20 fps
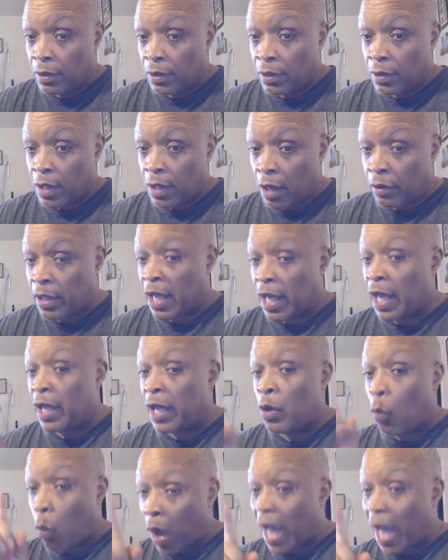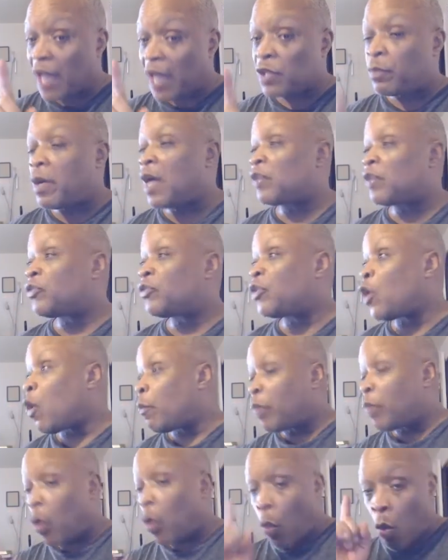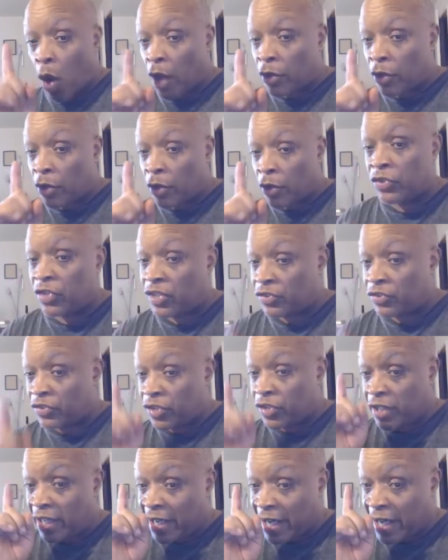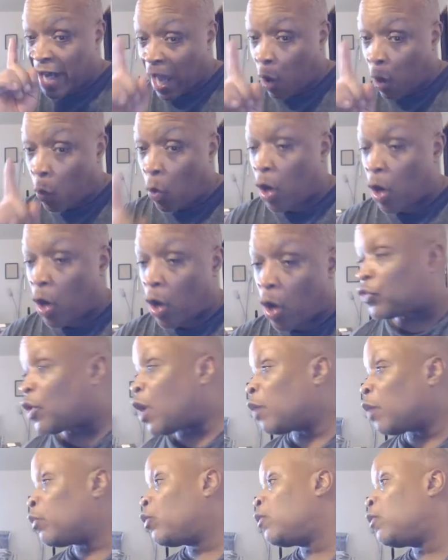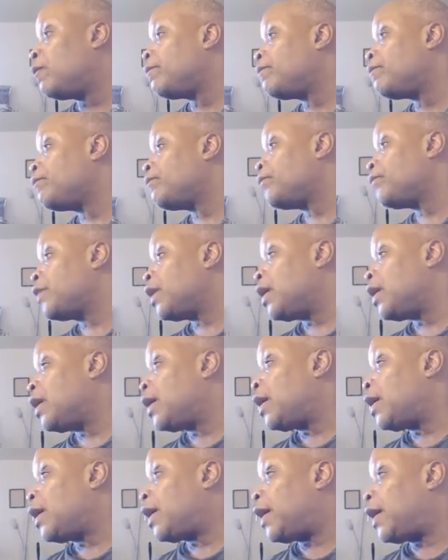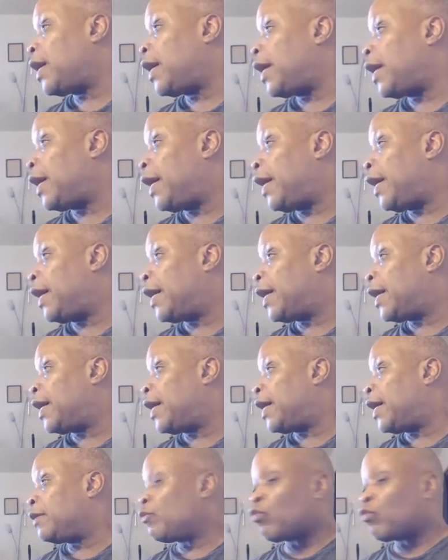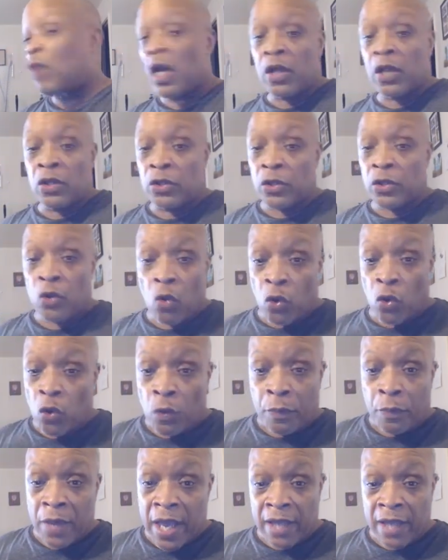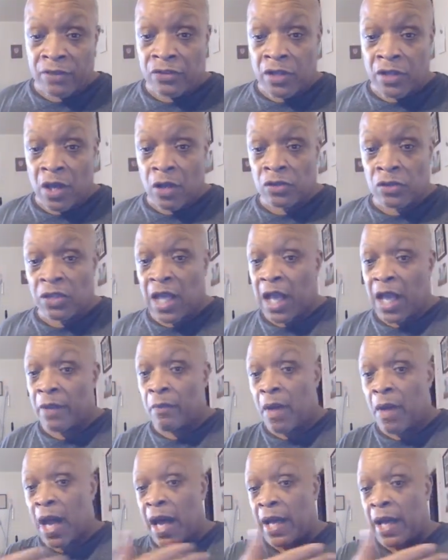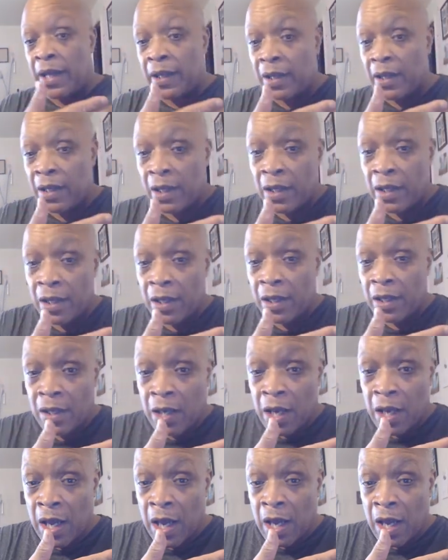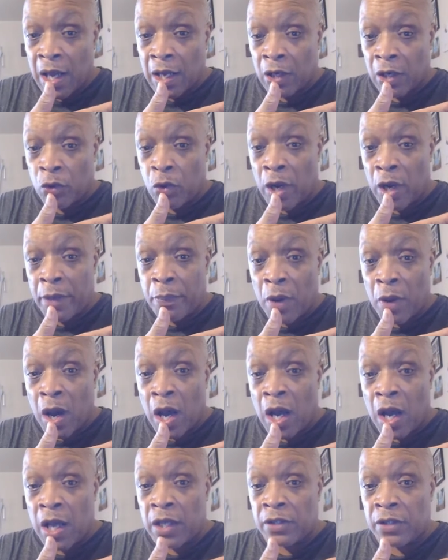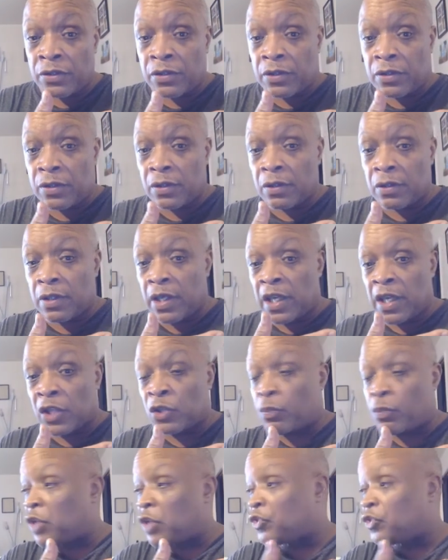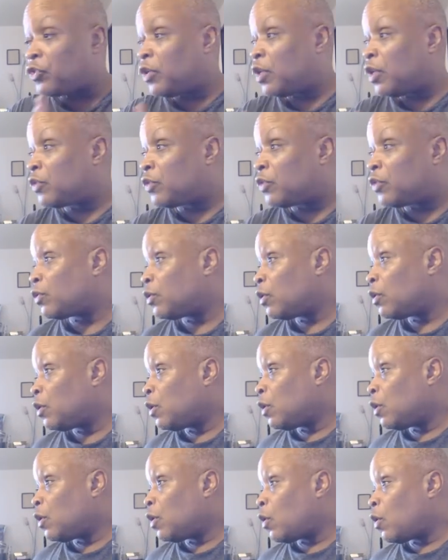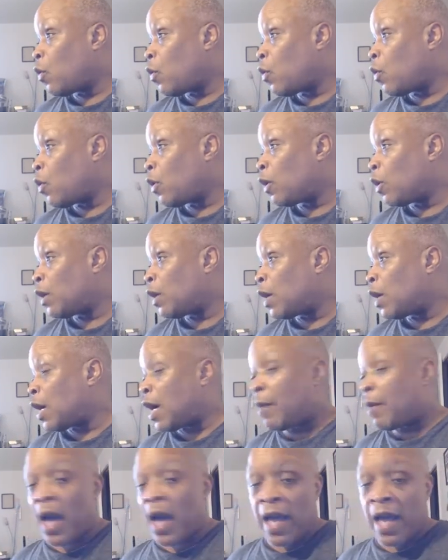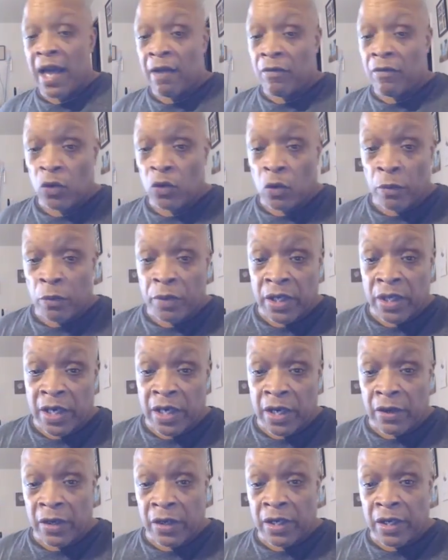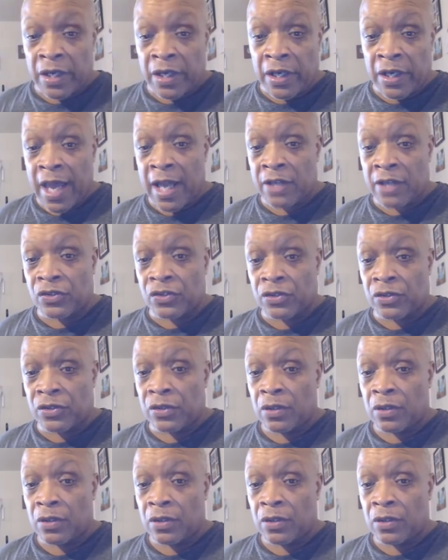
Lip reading: Okay, wax pastel, but water resistant, not water soluble. And regular oil pastels like my Cretacolor Expressionist, or I have a little bit of Caran d'Ache,